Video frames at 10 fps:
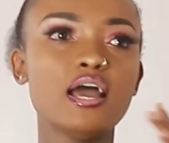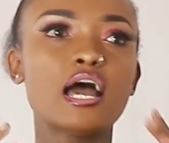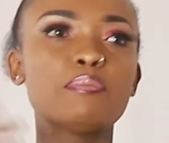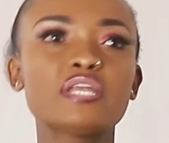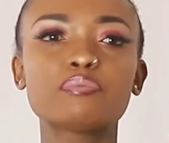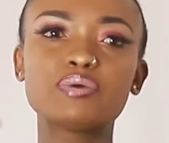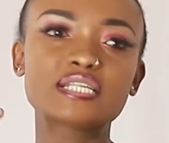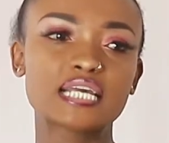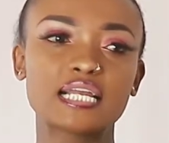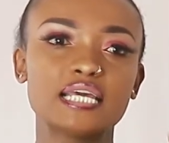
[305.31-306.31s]
I mean,
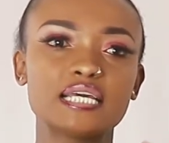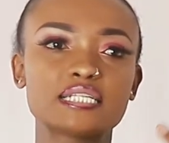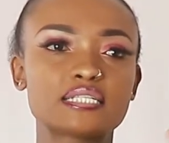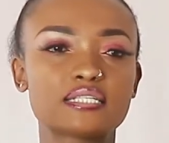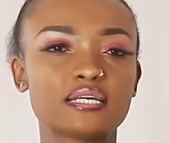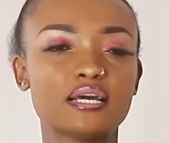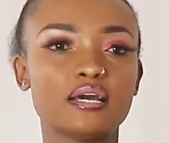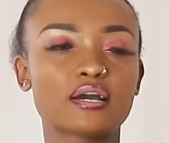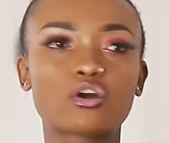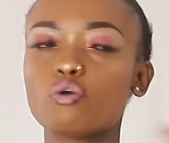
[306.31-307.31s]
basically is
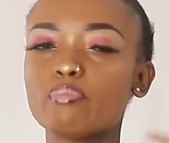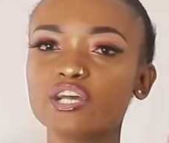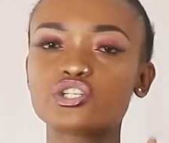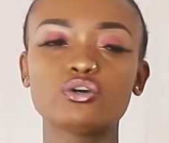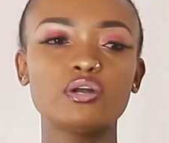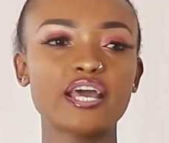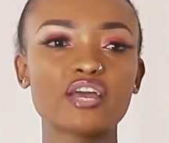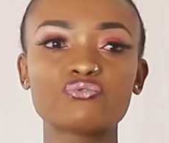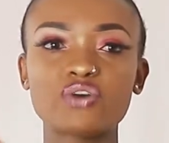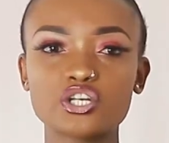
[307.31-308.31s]
commercial
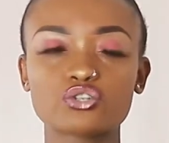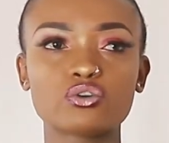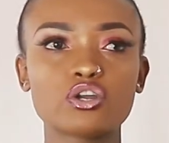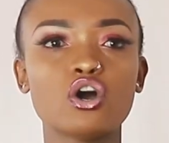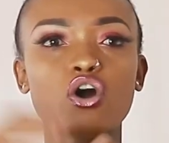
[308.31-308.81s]
and fashion.